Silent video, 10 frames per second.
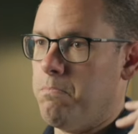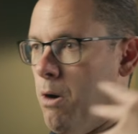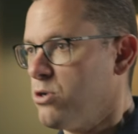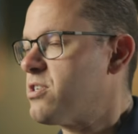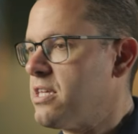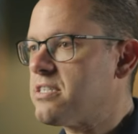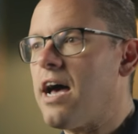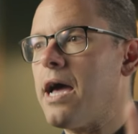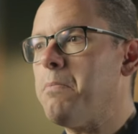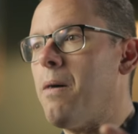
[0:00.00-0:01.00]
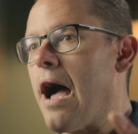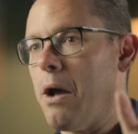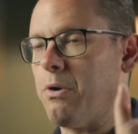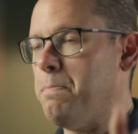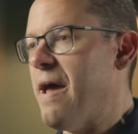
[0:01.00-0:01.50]
Most of the time
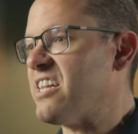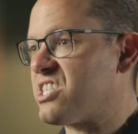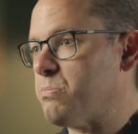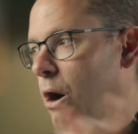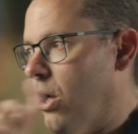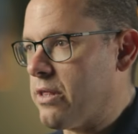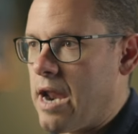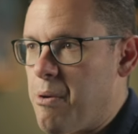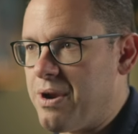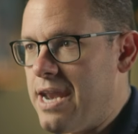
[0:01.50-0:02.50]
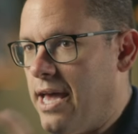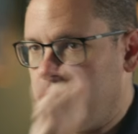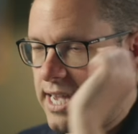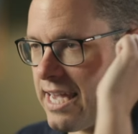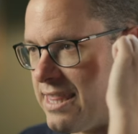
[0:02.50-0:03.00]
I would bet small and I would
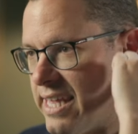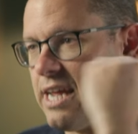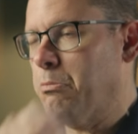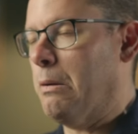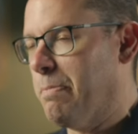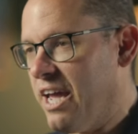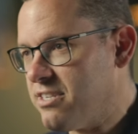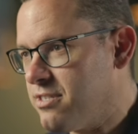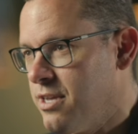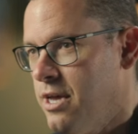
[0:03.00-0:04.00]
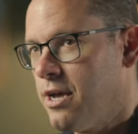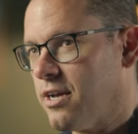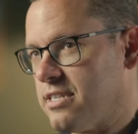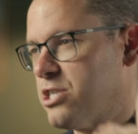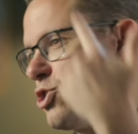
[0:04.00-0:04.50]
nail it, and then I'd be pissed
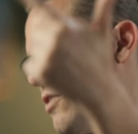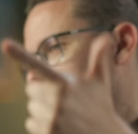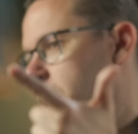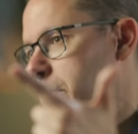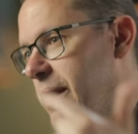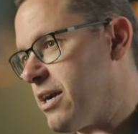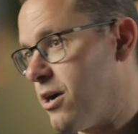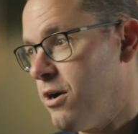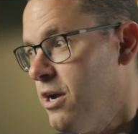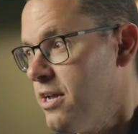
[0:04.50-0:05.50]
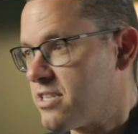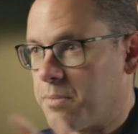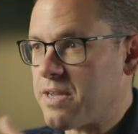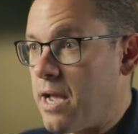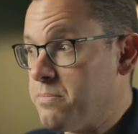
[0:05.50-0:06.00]
because I should have gone bigger.
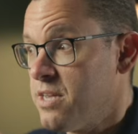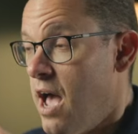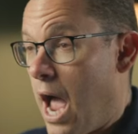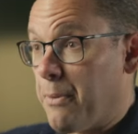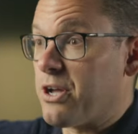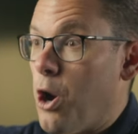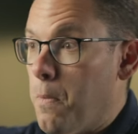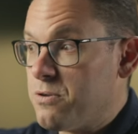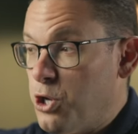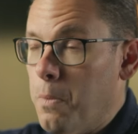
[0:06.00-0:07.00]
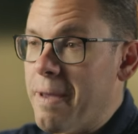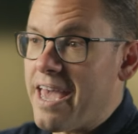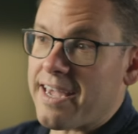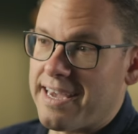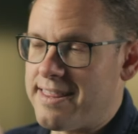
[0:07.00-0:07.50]
Sometimes I would go too
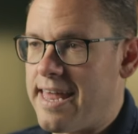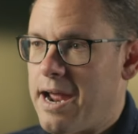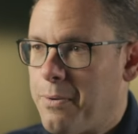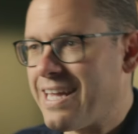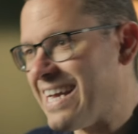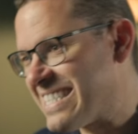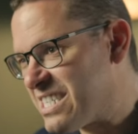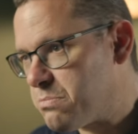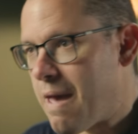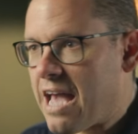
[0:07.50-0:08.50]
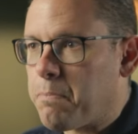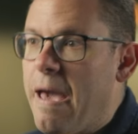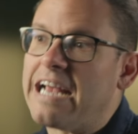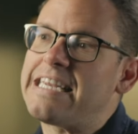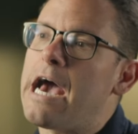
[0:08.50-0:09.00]
big and then I would get smacked
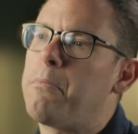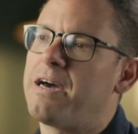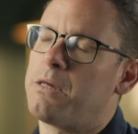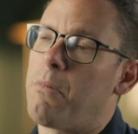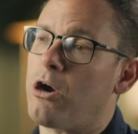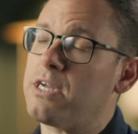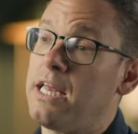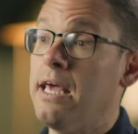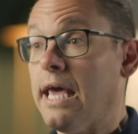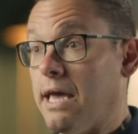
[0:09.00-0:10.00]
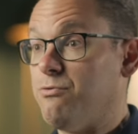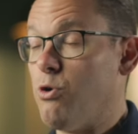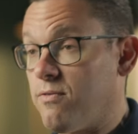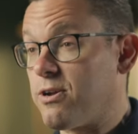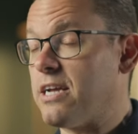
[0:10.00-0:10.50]
back down by the market. If
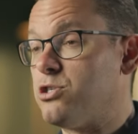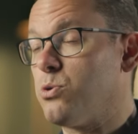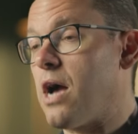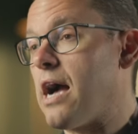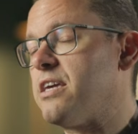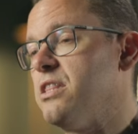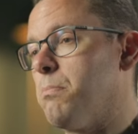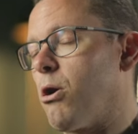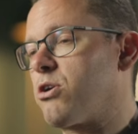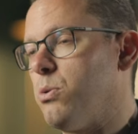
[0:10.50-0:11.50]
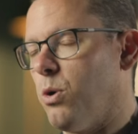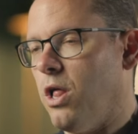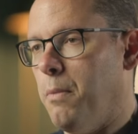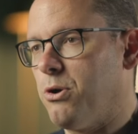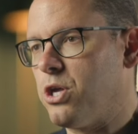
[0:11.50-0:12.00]
you ever get too cocky, the market will
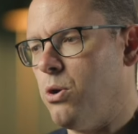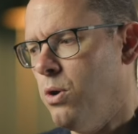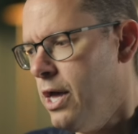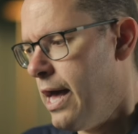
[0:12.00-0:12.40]
humble you.